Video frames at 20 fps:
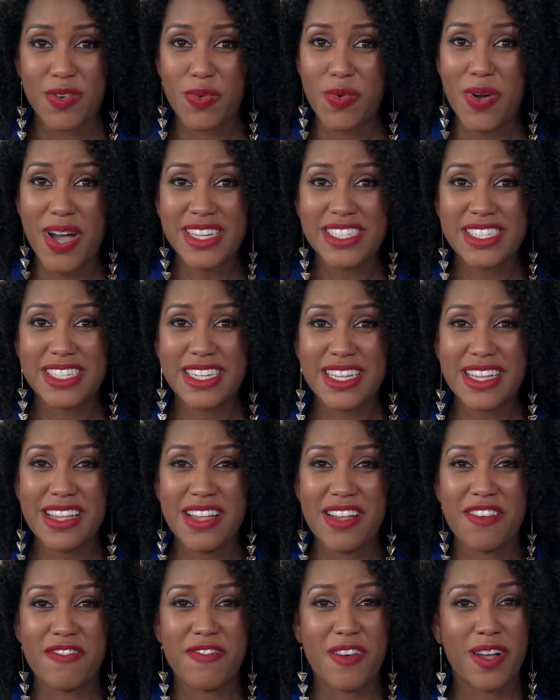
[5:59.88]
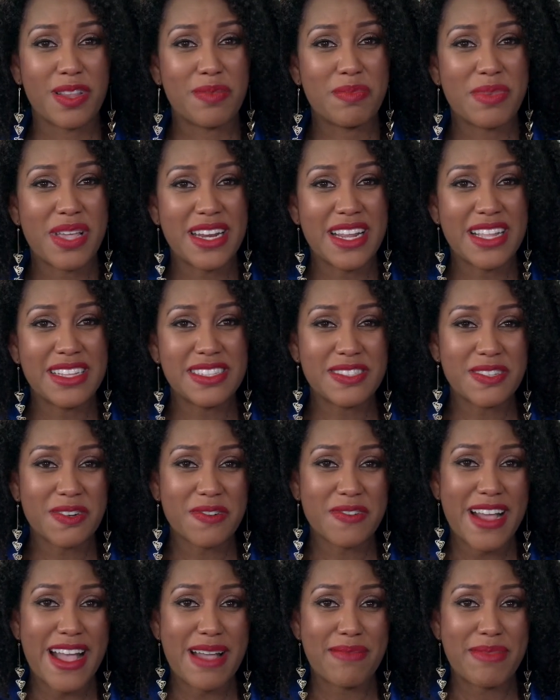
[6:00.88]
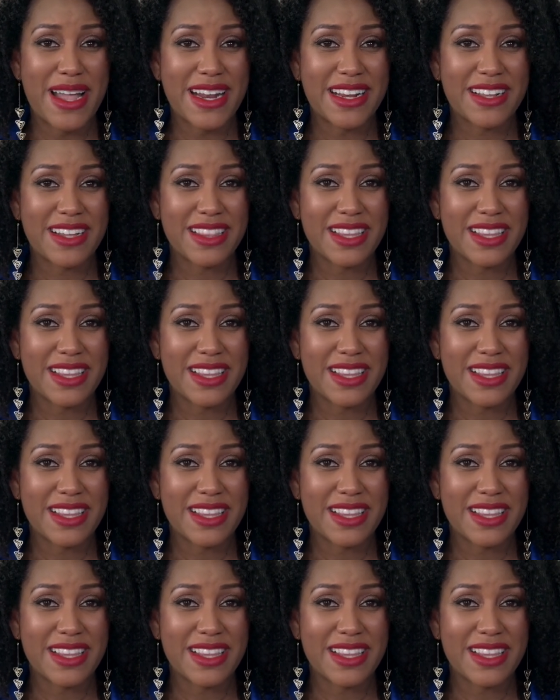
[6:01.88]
for watching. Follow me on Instagram at